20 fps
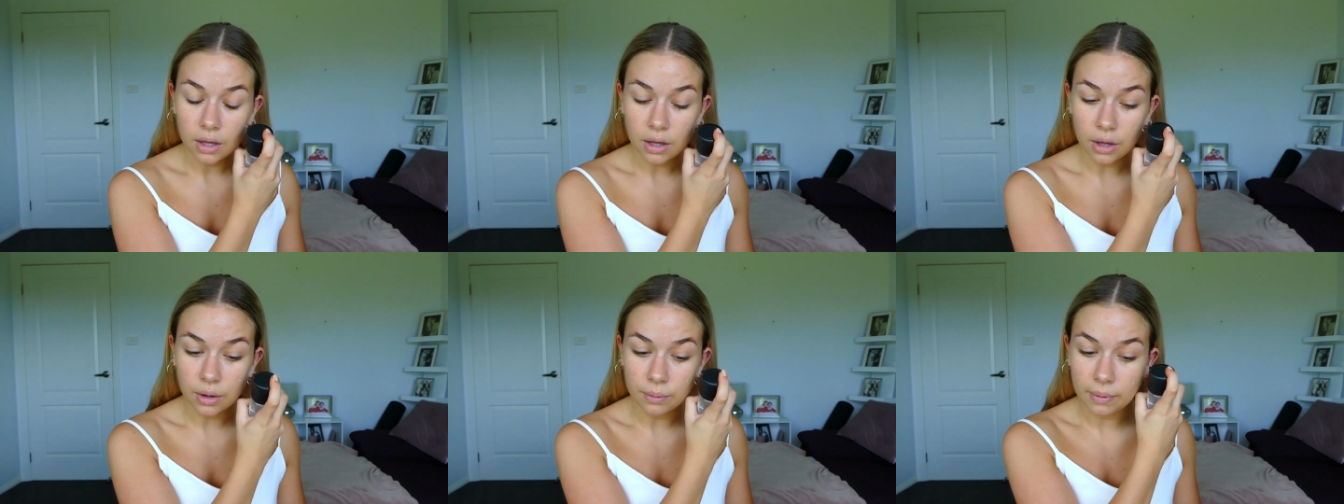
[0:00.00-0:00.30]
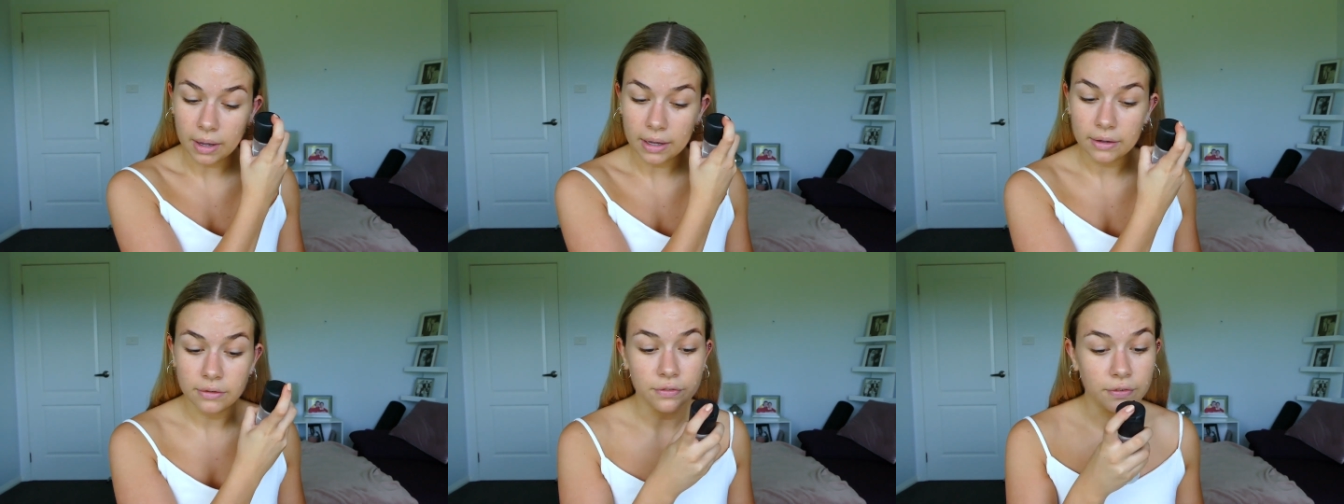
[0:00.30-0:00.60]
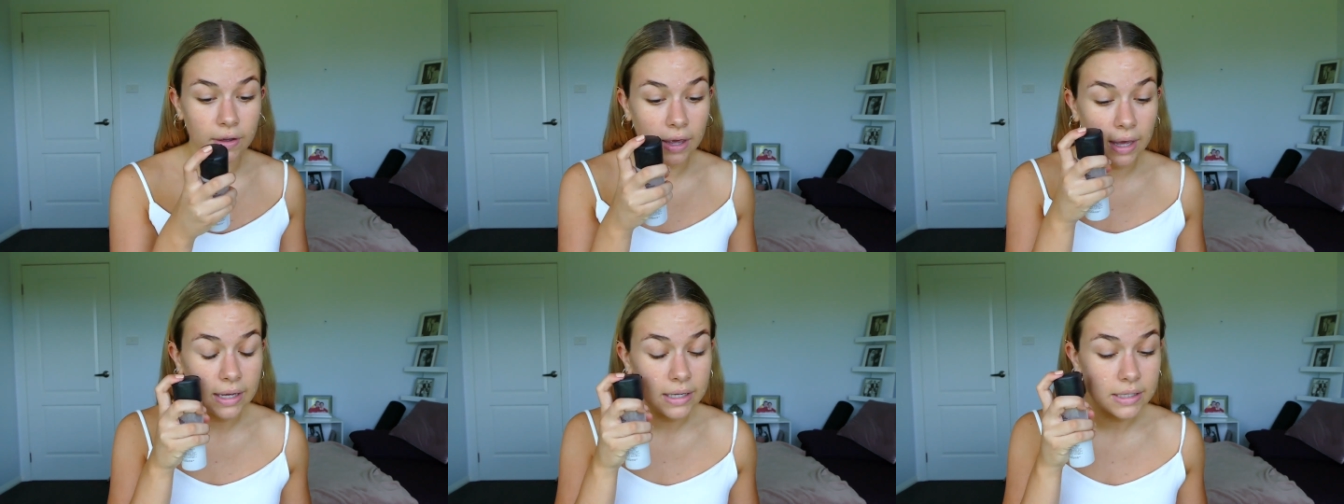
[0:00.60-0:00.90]
on my
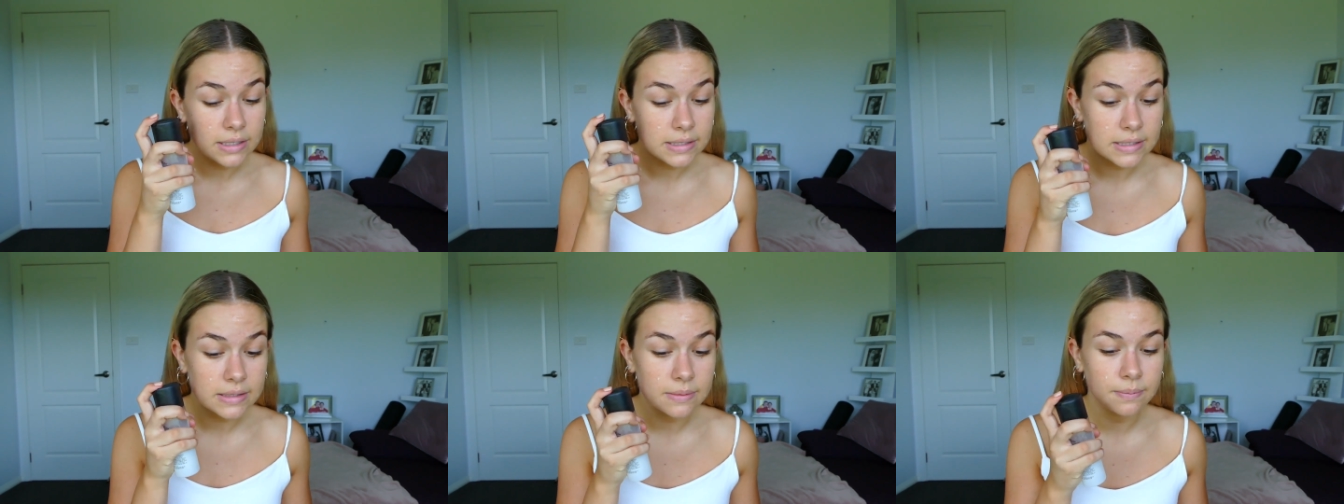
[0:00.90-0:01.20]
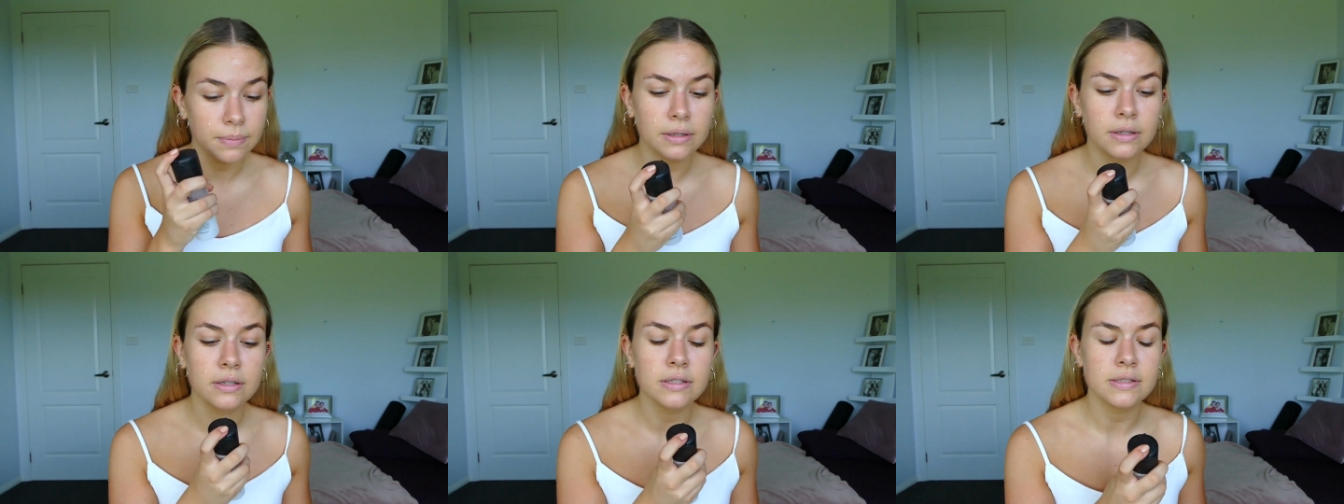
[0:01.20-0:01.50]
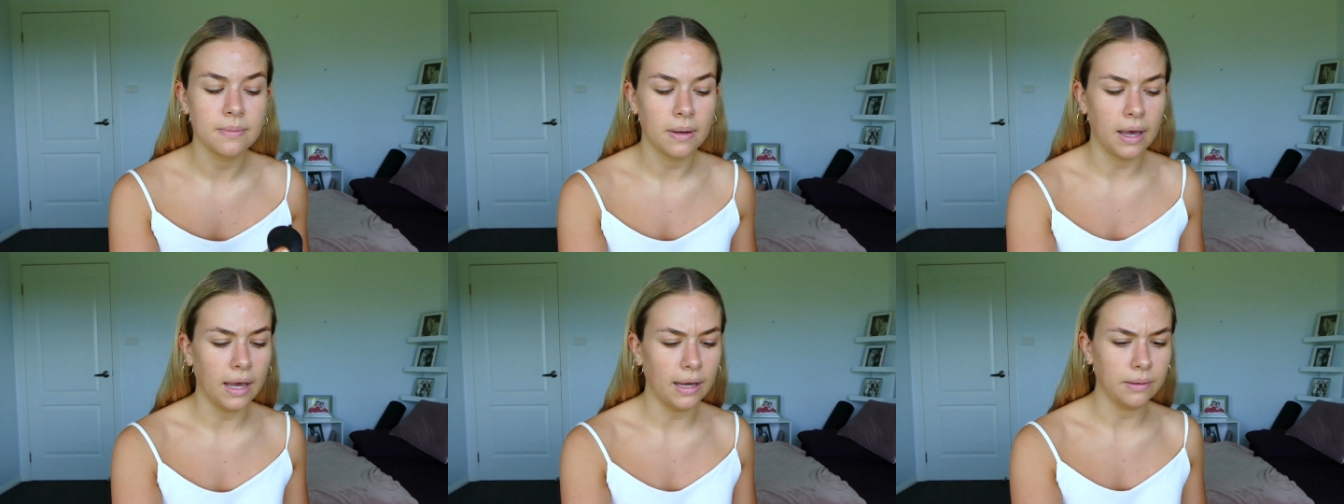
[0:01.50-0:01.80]
face
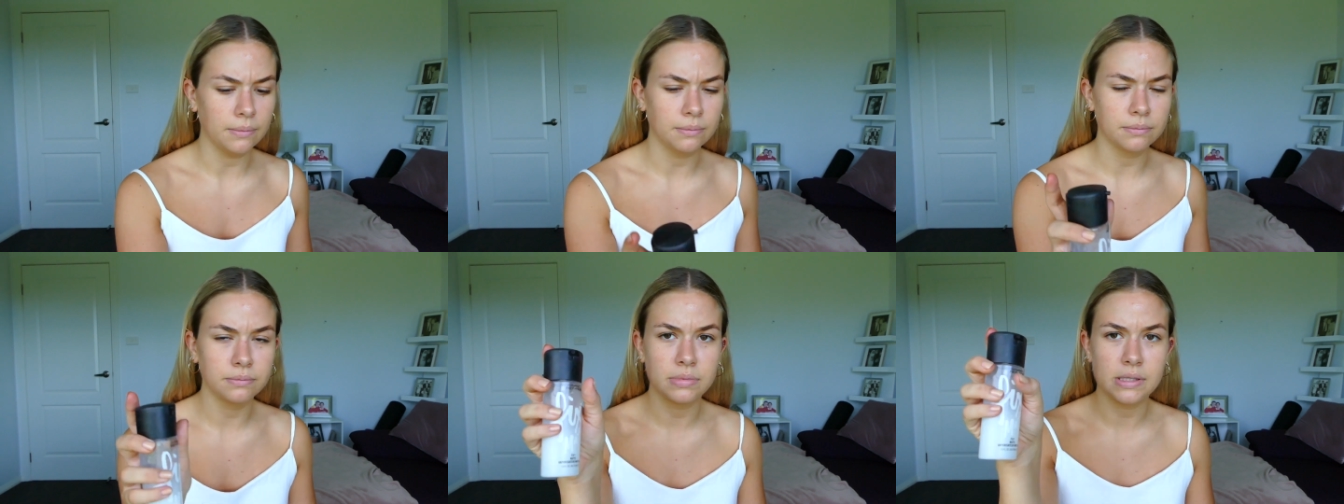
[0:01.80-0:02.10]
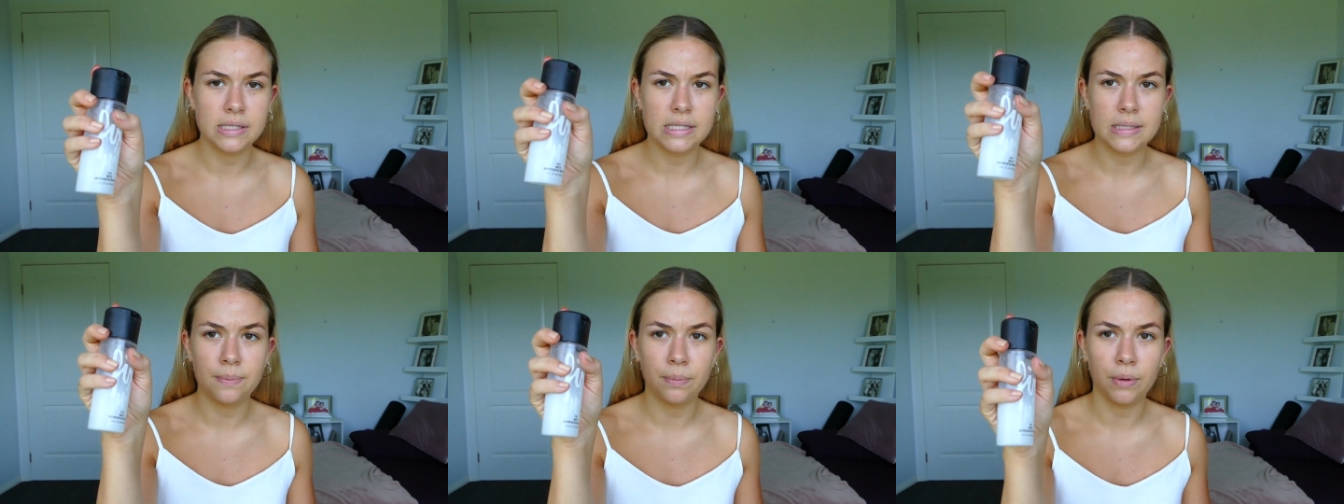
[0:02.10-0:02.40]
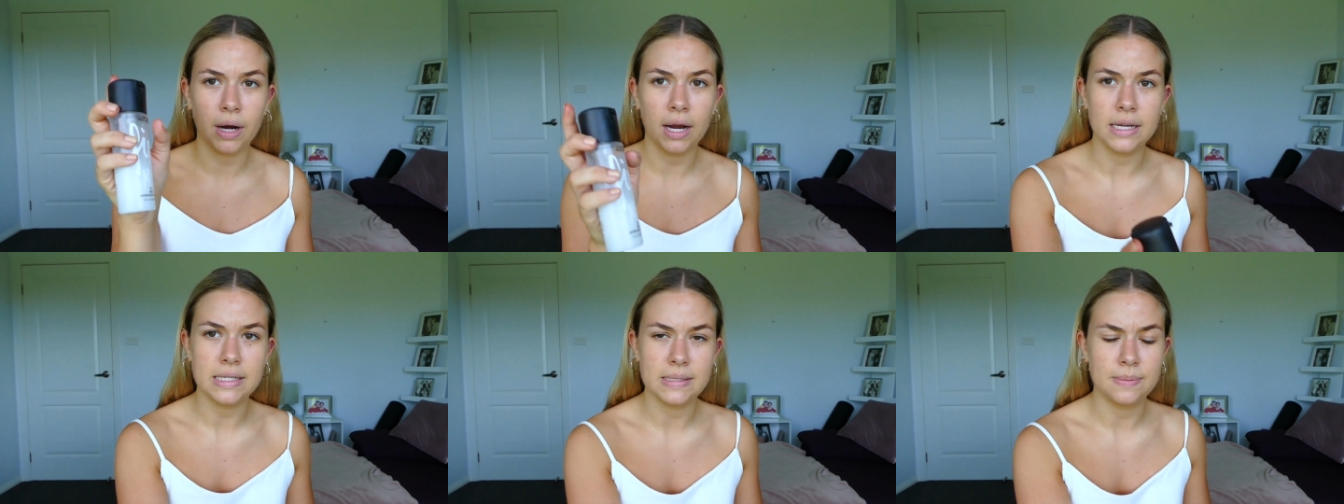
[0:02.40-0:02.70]
because my
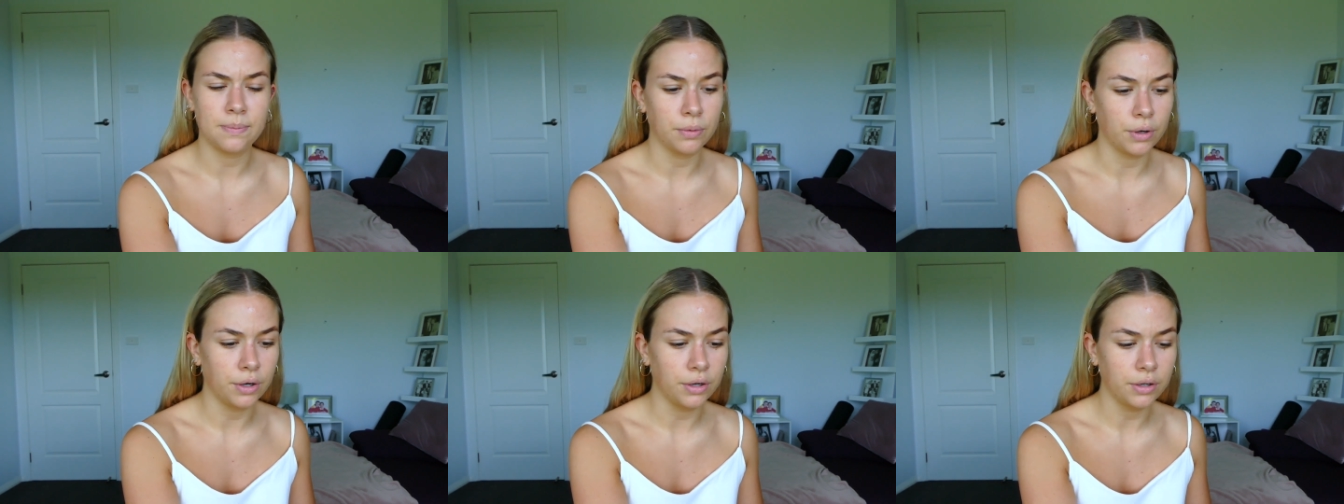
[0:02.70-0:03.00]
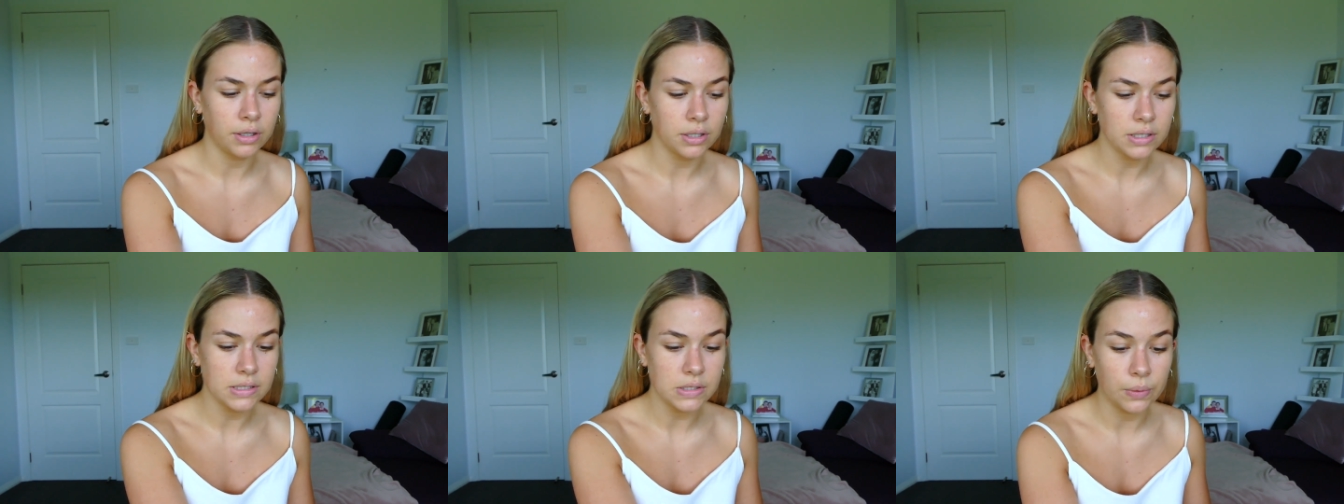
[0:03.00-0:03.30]
spray is broken,